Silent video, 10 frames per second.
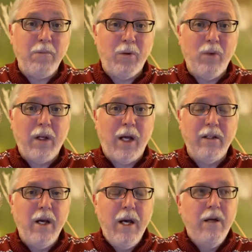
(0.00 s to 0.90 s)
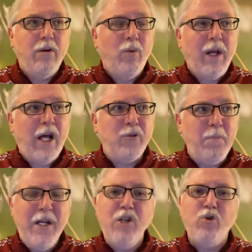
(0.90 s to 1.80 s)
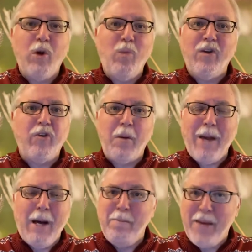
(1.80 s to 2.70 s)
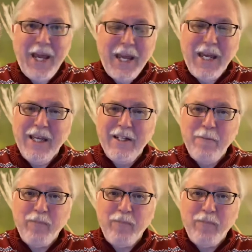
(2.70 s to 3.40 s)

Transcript: to realize ministry wasn't about me.